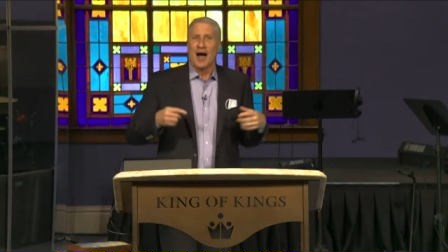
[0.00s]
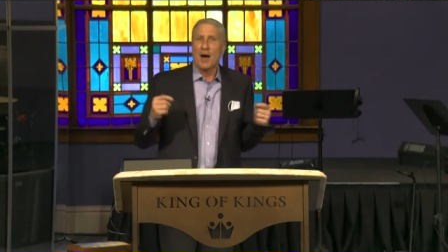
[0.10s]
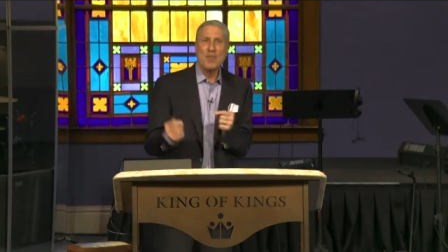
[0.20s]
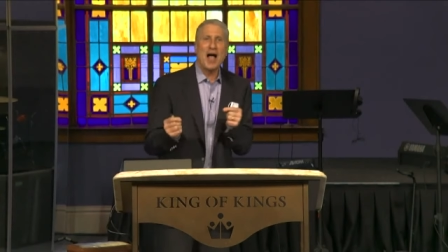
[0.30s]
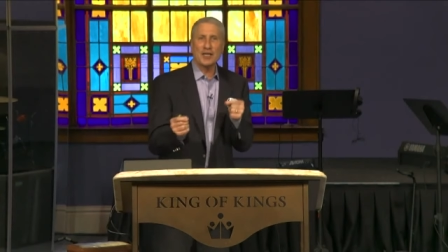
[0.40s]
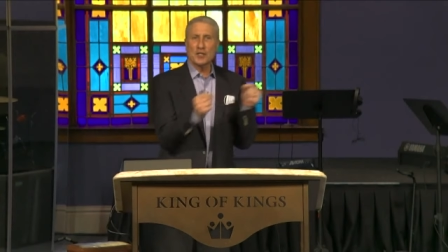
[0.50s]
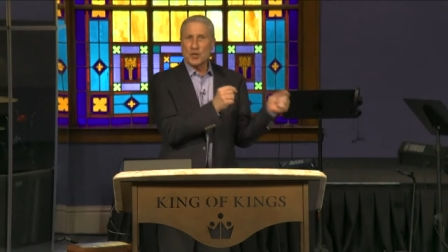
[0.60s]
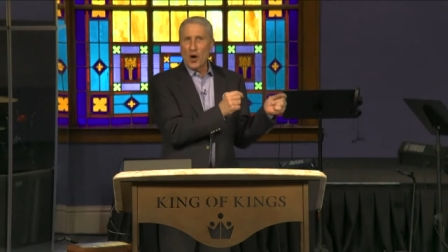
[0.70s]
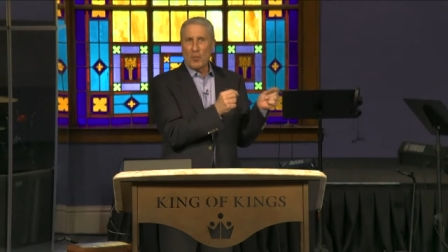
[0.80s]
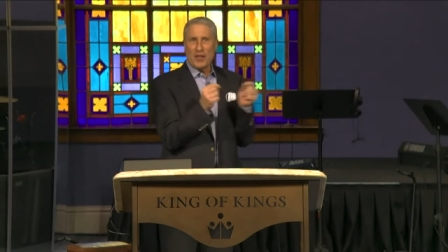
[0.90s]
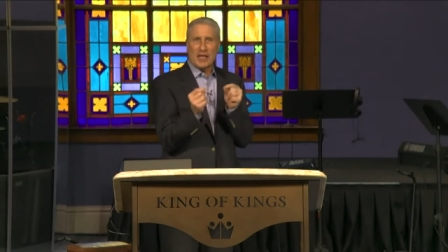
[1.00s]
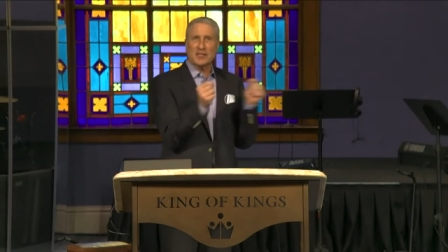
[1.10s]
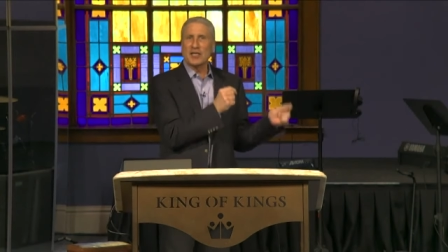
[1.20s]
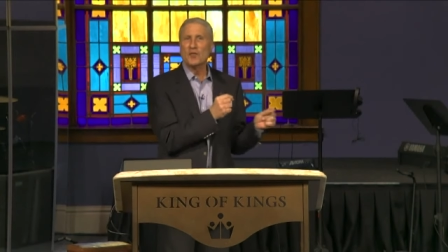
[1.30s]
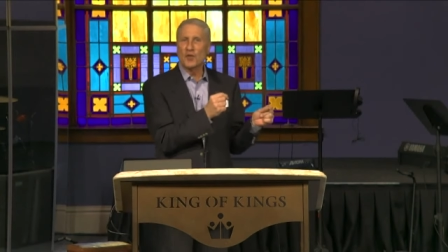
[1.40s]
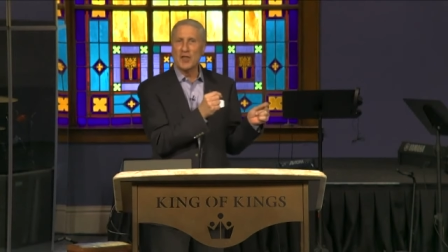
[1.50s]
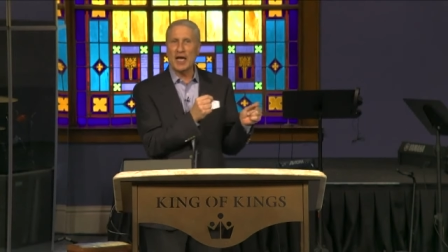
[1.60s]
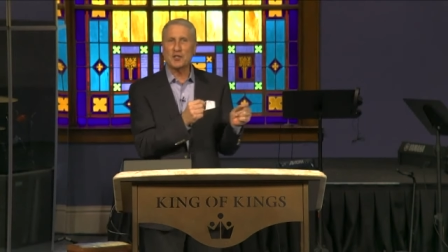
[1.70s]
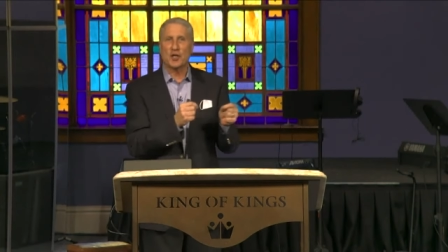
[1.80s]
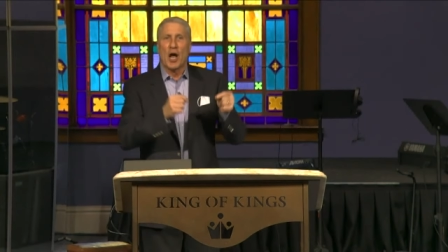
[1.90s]
I'm not controlled by that sinful
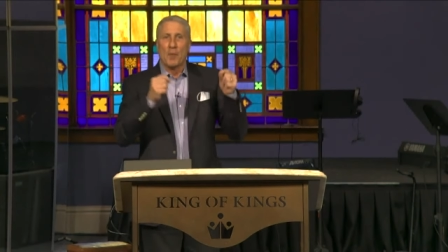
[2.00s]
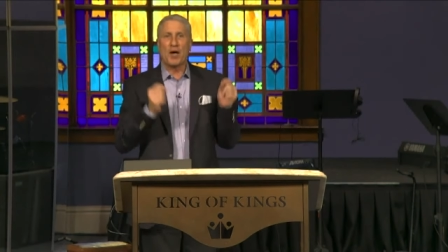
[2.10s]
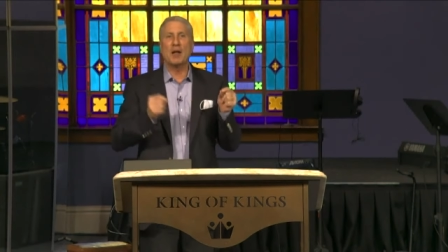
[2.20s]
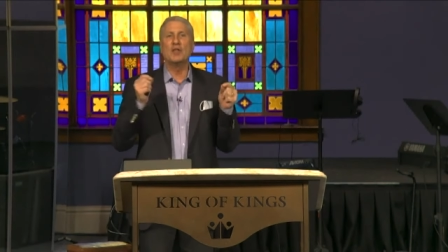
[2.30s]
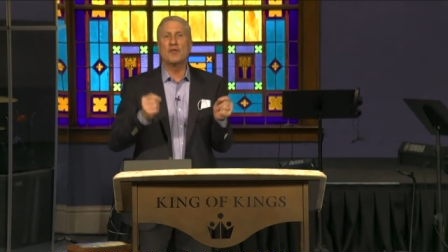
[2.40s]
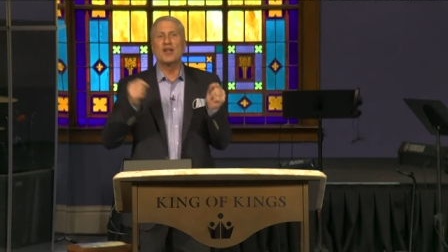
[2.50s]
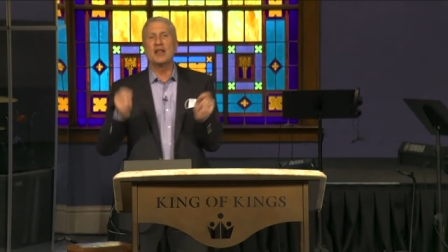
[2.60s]
nature, but I'm living